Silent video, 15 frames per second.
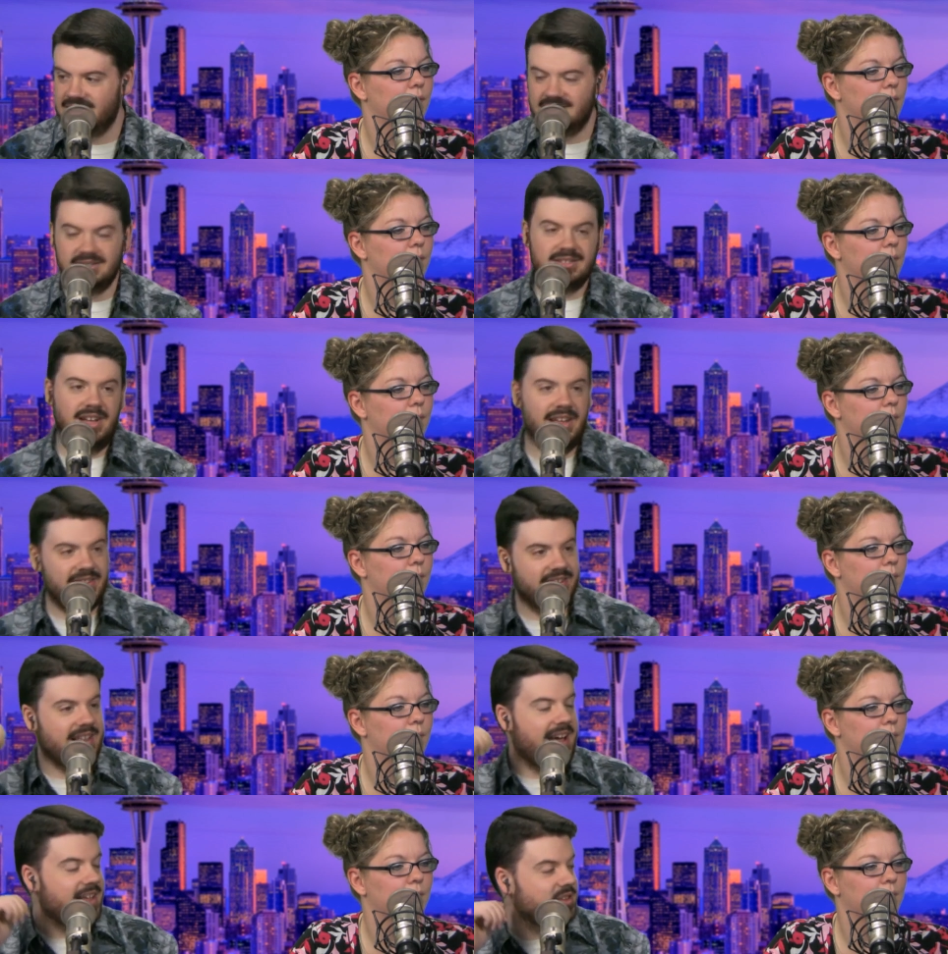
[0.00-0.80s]
Speaker 1: think I
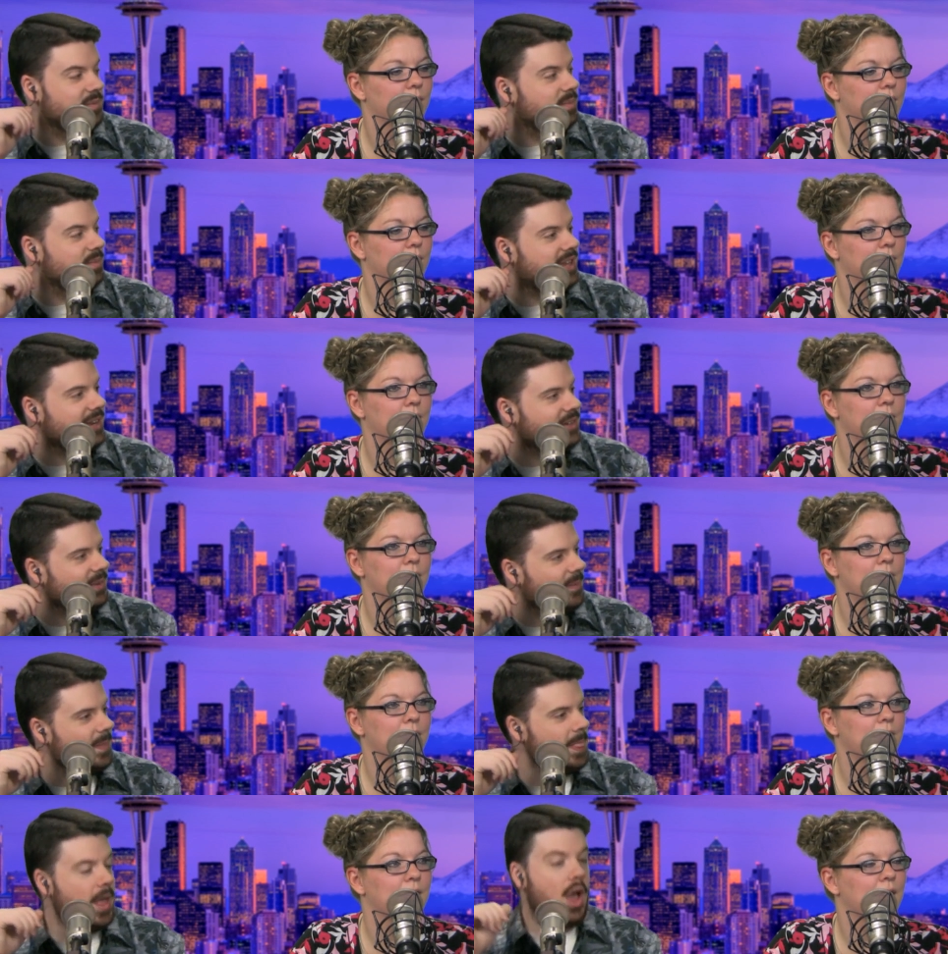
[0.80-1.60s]
think that has some
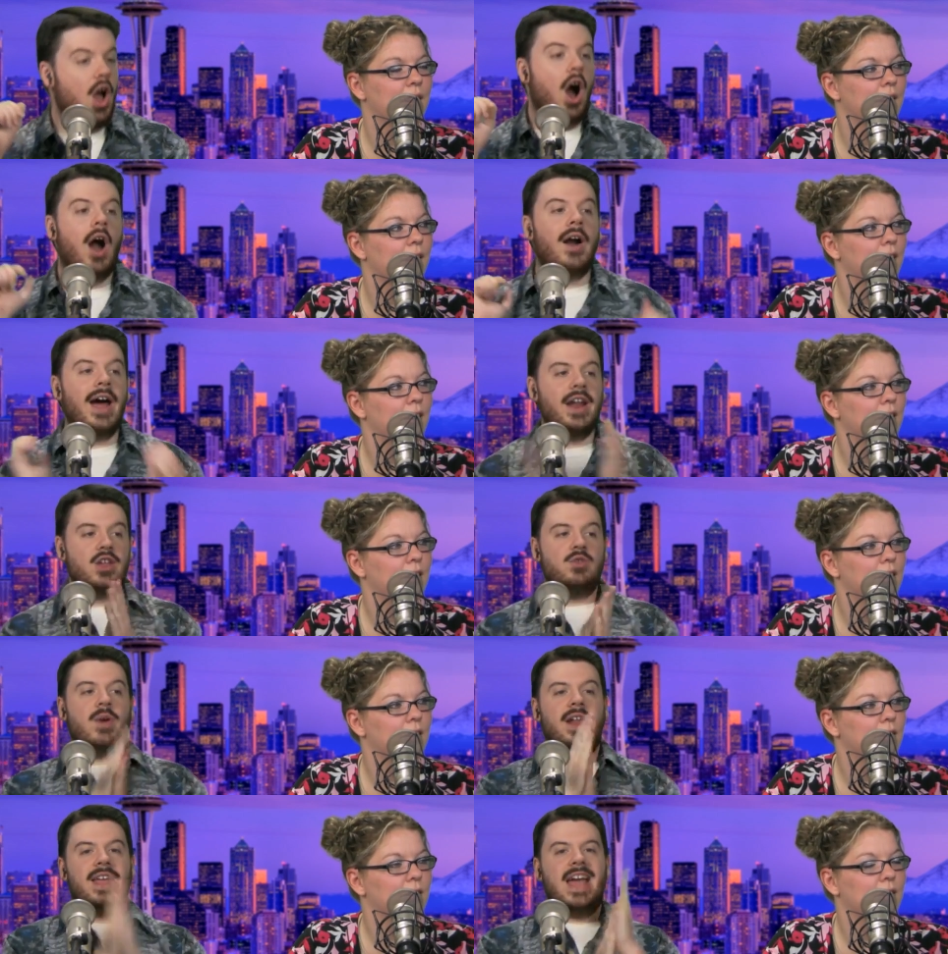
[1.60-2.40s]
potential. All right,
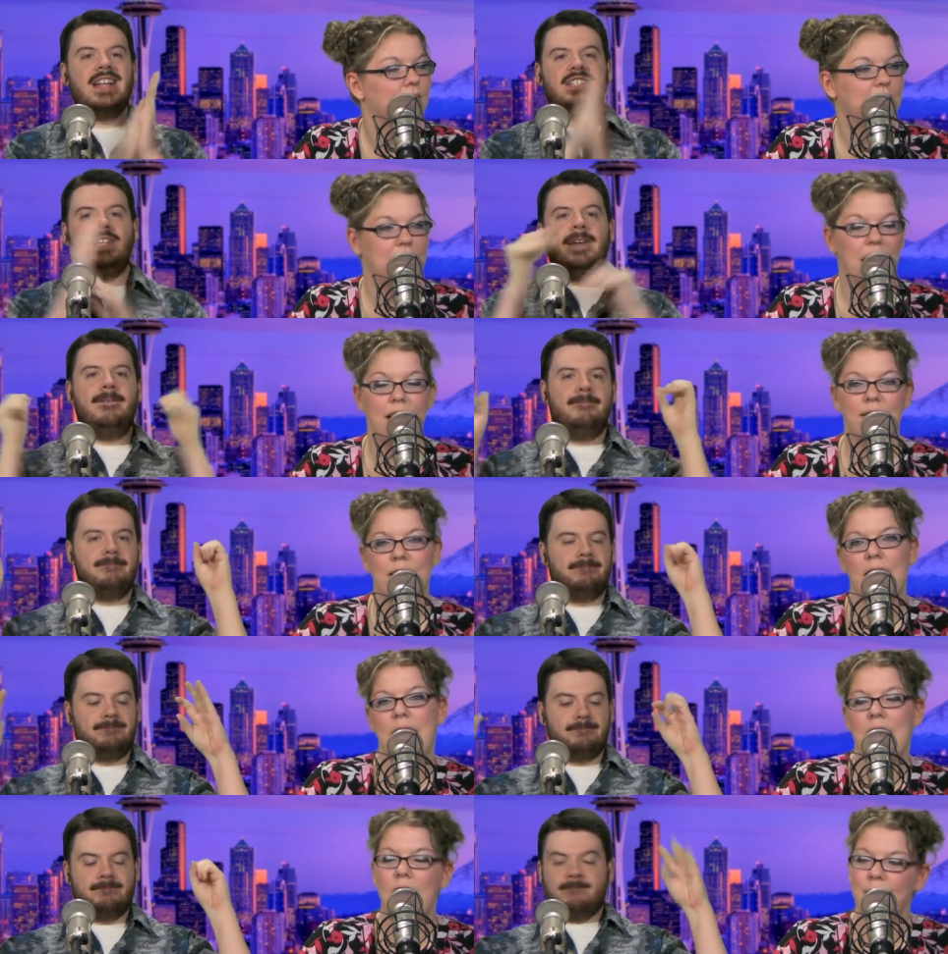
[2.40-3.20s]
are you ready, Angela? Yes,
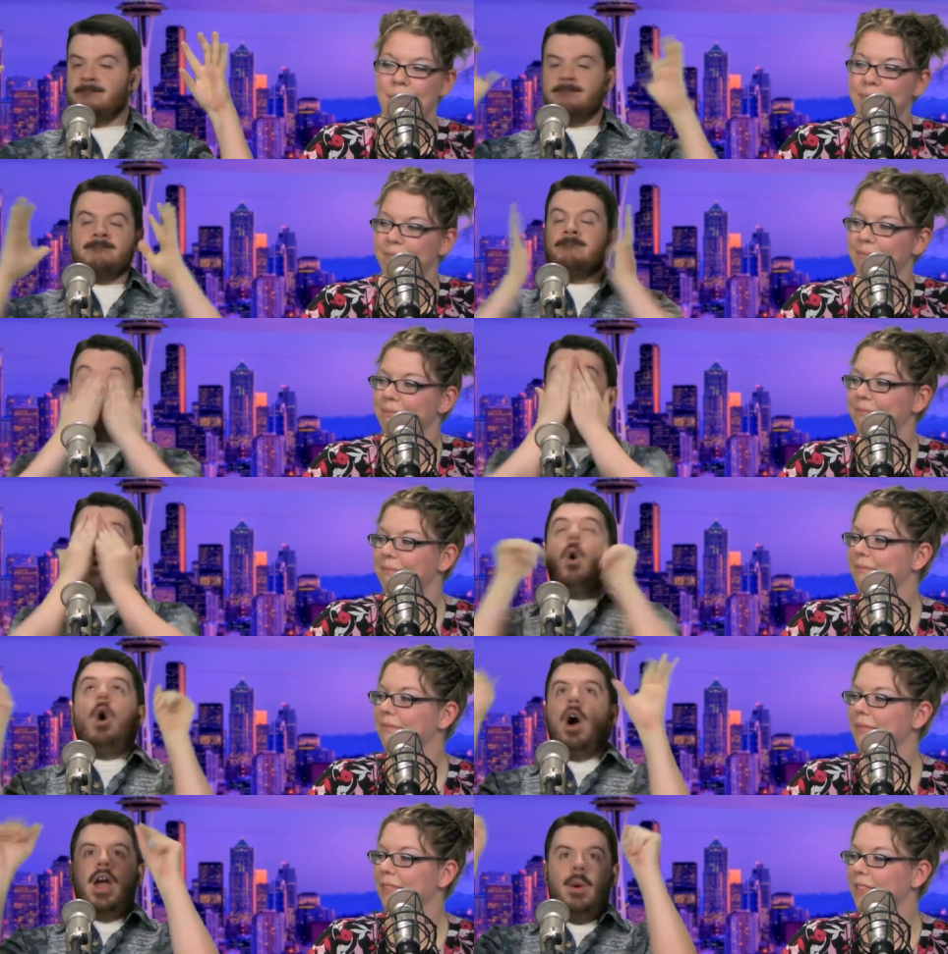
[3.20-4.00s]
I am.
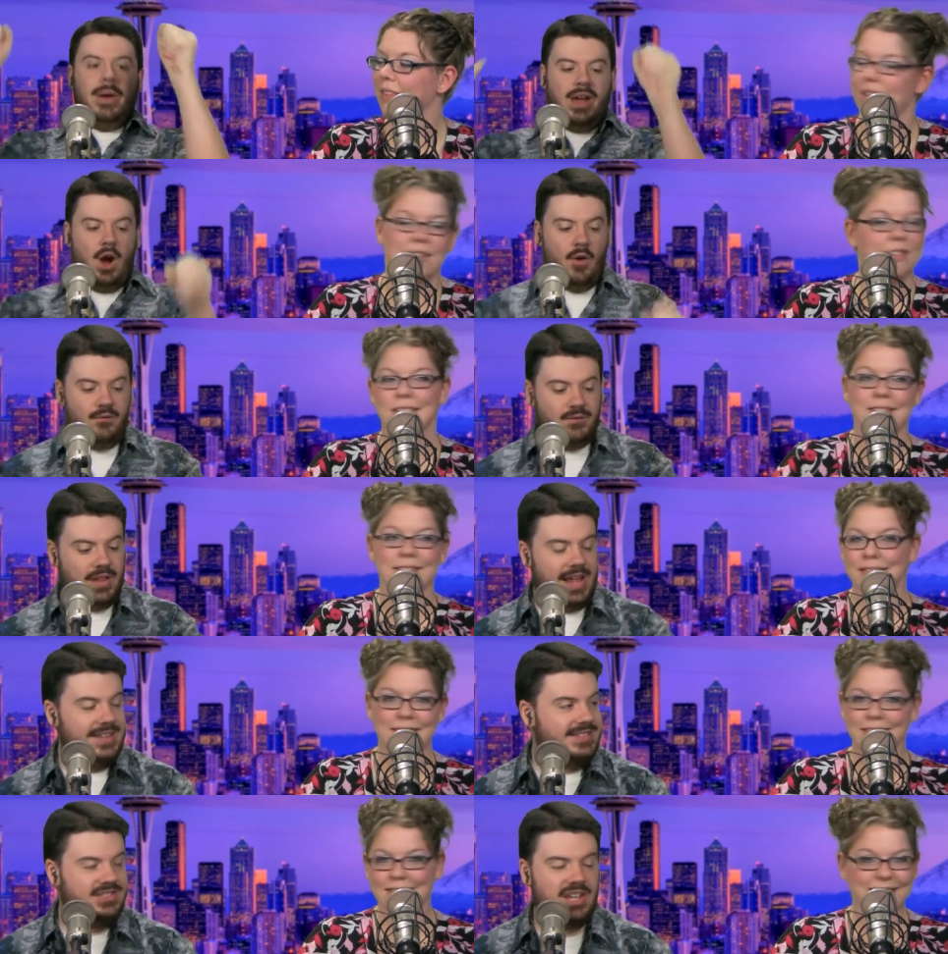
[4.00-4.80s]
Oh, here we go,
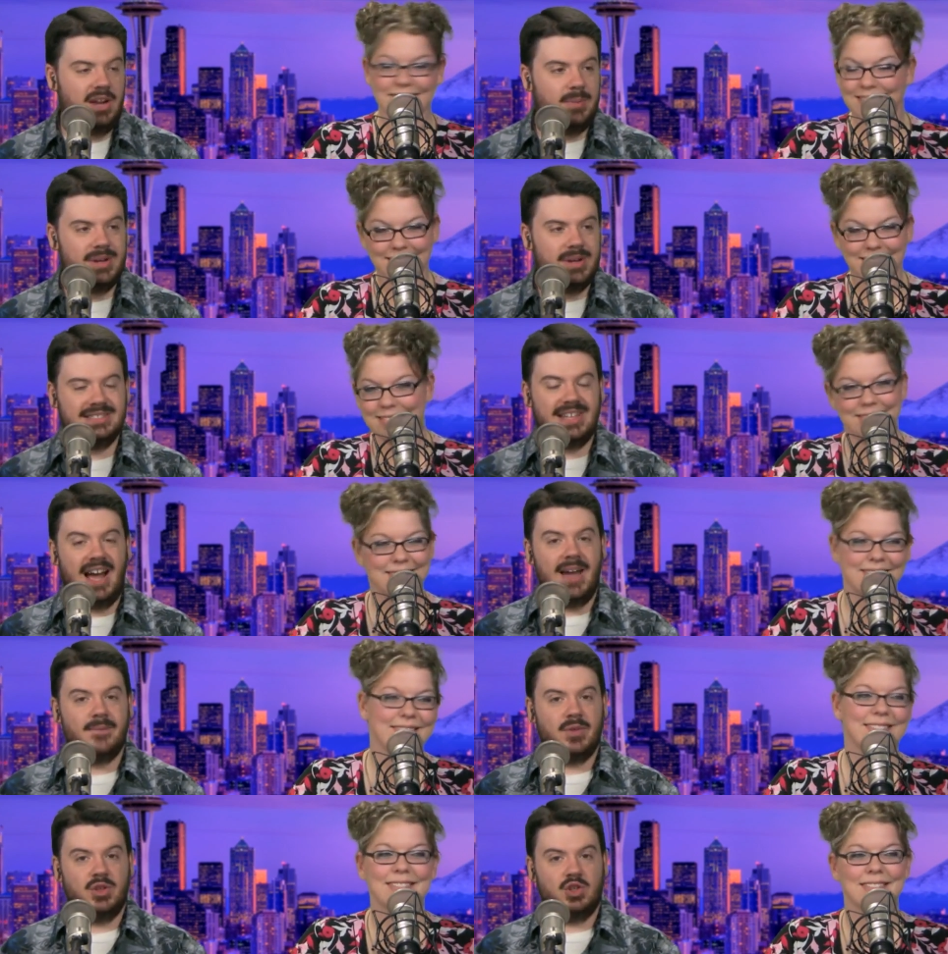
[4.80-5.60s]
ladies and gentlemen. It is
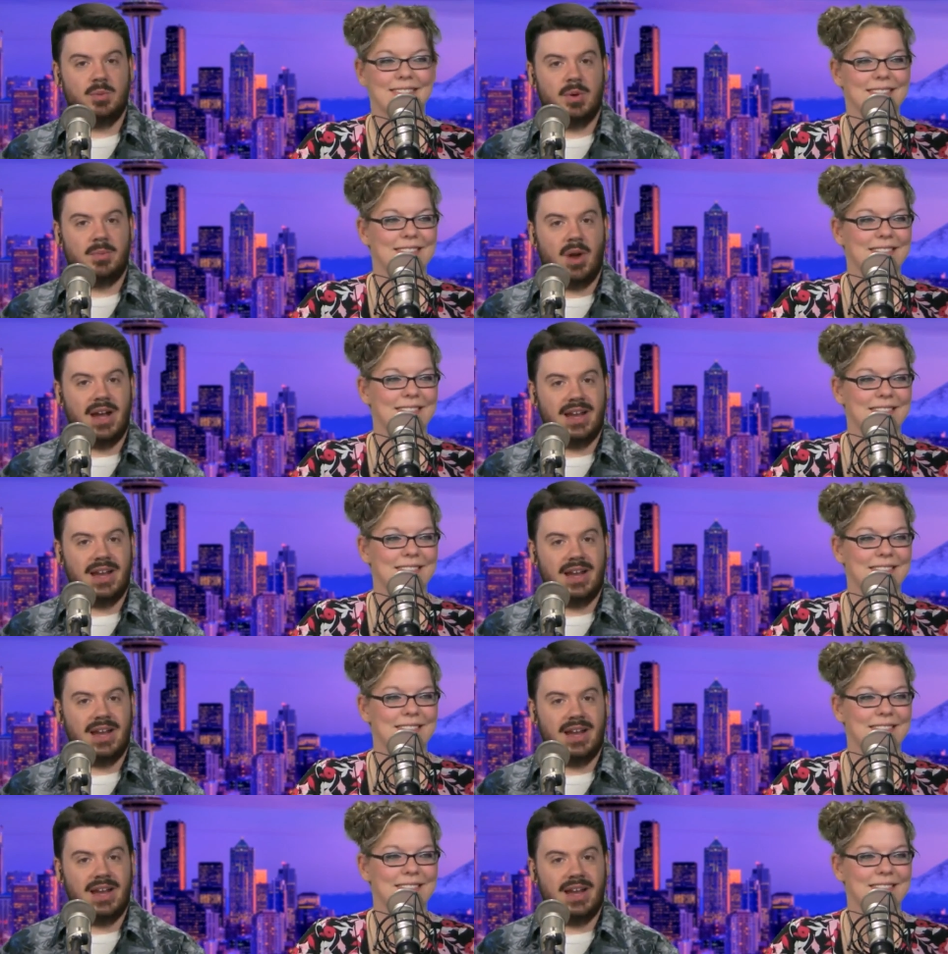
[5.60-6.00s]
time for the Jupiter